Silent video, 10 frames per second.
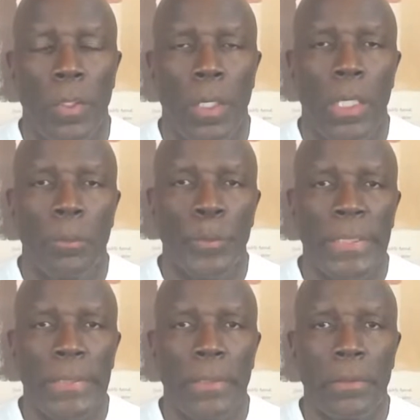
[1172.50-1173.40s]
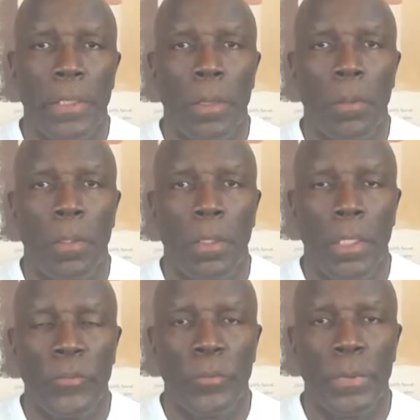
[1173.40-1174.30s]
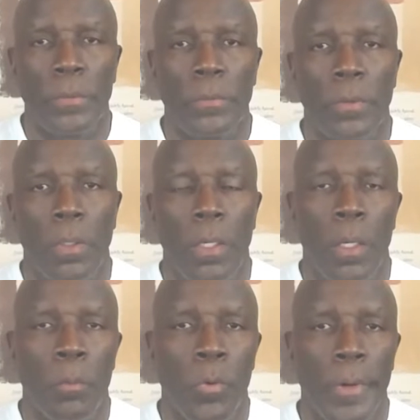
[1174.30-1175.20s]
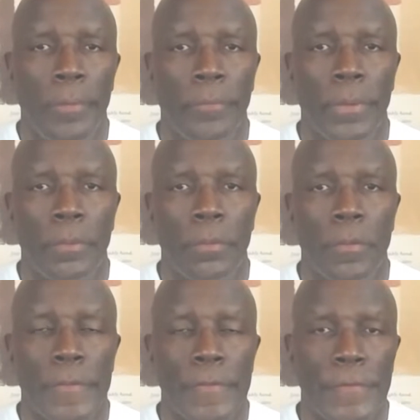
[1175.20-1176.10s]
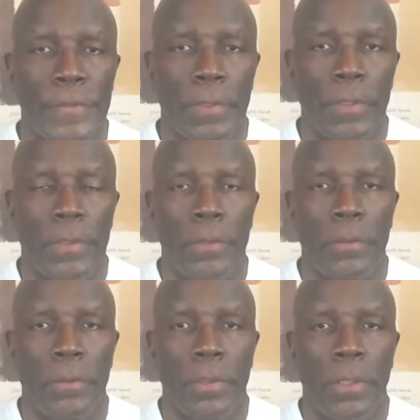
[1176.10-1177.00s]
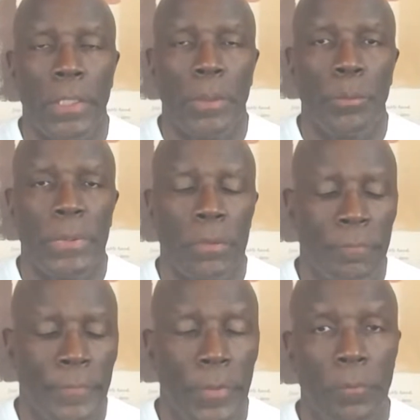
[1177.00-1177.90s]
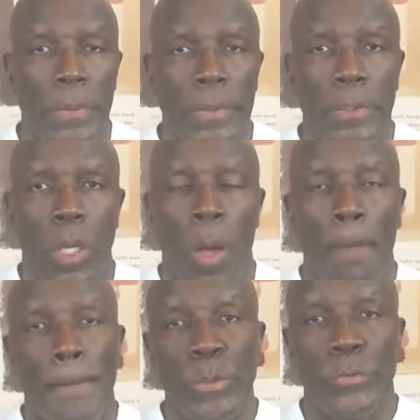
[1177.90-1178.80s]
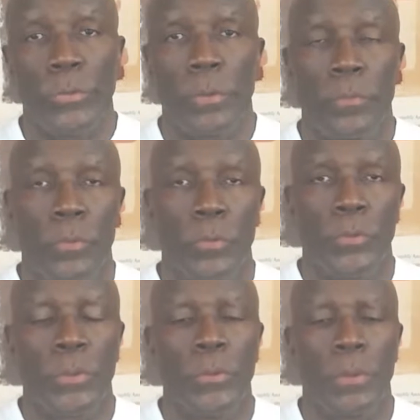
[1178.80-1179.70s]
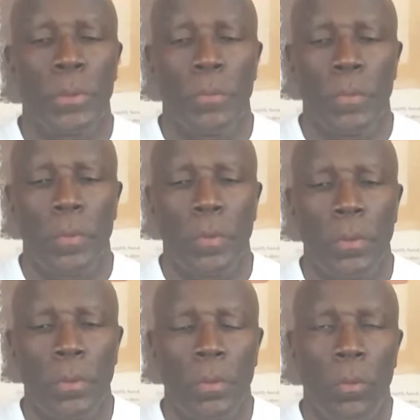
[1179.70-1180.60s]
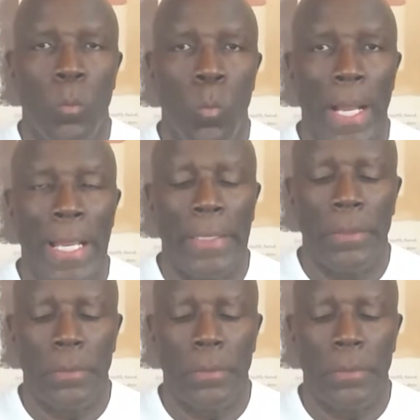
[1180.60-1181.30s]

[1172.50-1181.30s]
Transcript: are beating their husband or boyfriend physically and being verbally abusive to them. Why?